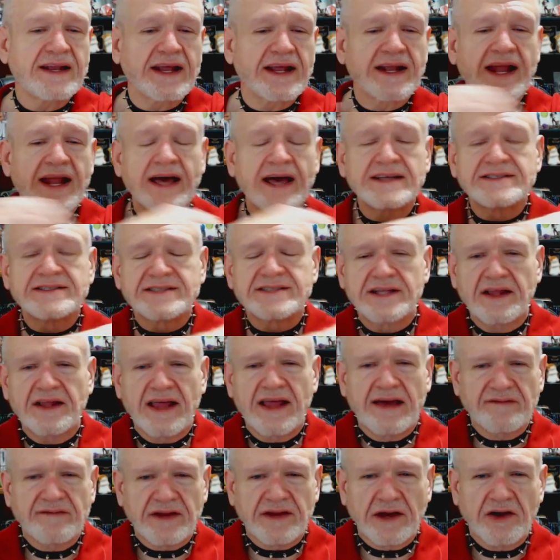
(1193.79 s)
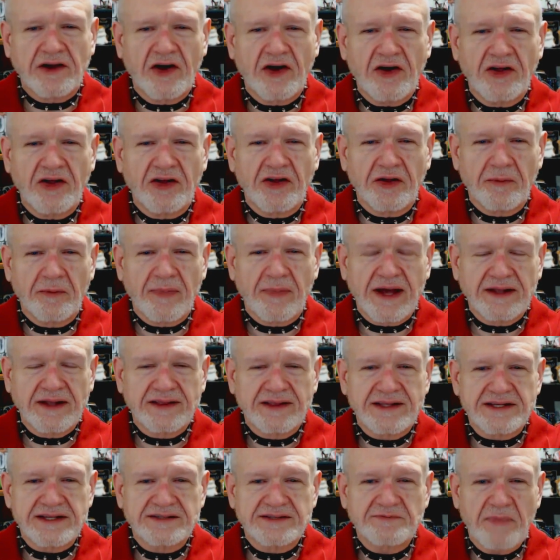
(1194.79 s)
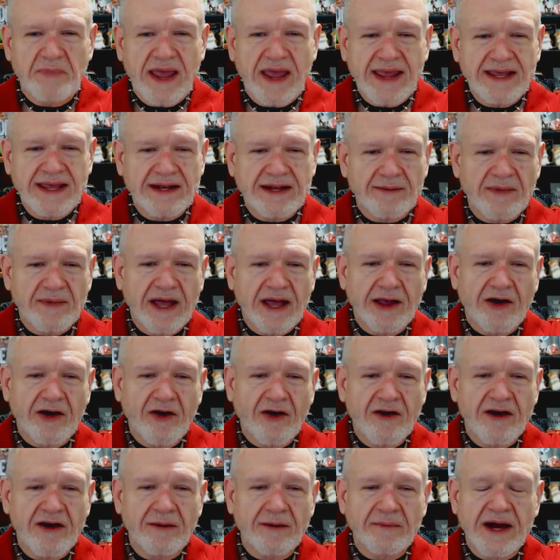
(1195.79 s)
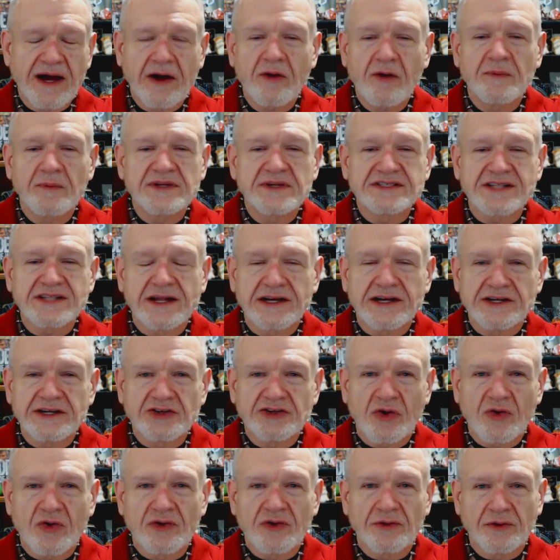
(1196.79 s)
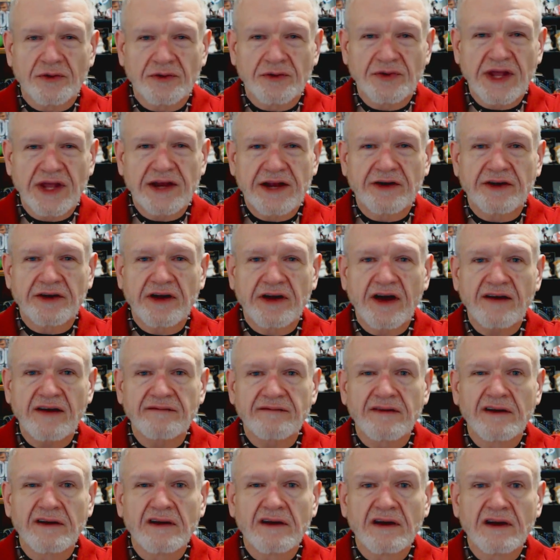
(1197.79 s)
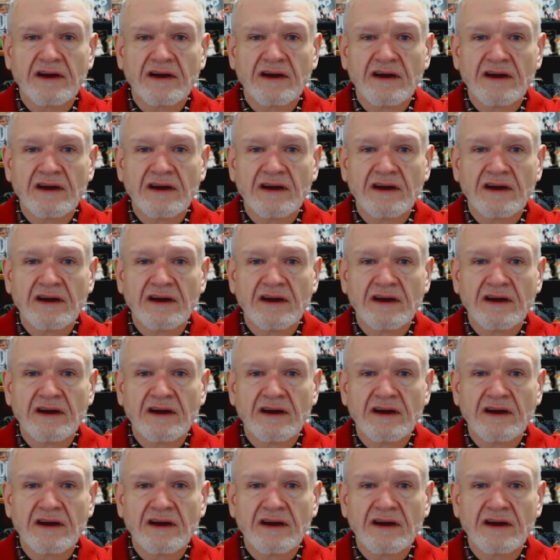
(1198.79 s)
And I still have to call about this pain in my arm. I hope it's not a torn rotator cuff.